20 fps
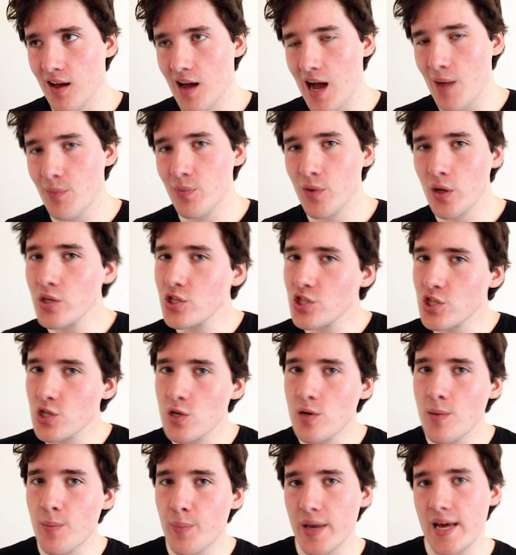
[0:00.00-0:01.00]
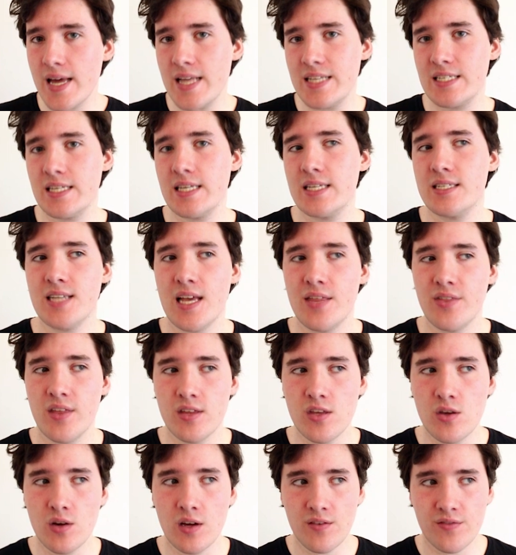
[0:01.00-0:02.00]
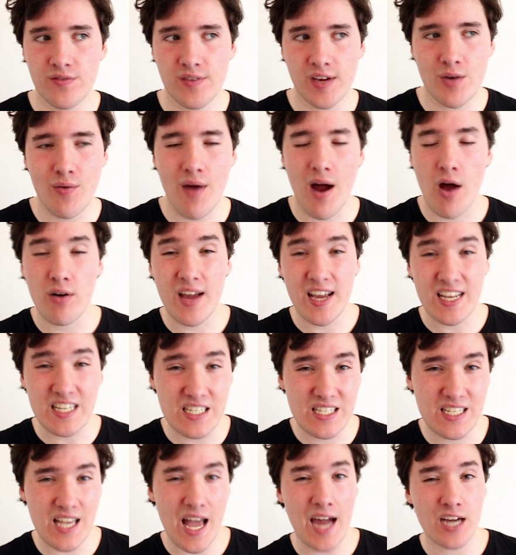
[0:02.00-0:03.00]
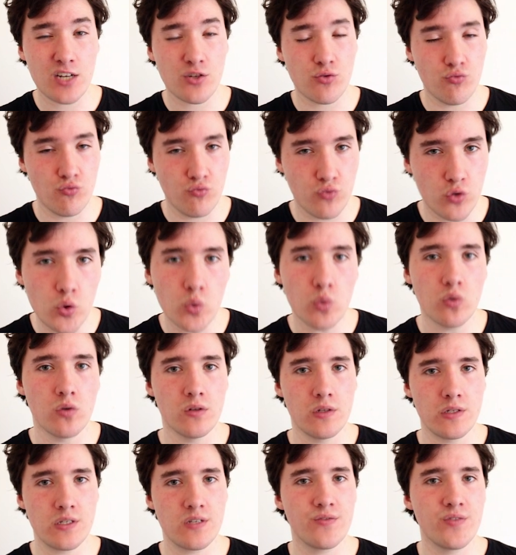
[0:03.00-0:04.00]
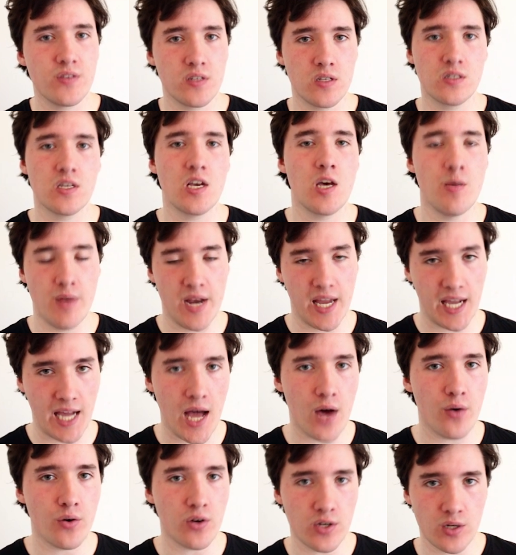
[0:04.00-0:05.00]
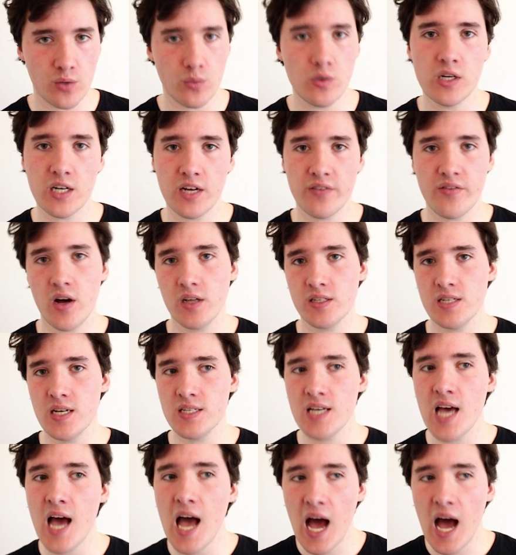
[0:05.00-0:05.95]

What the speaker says: I'm not sure Beardsley said that you can figure out exact rules for determining how good a work of art is.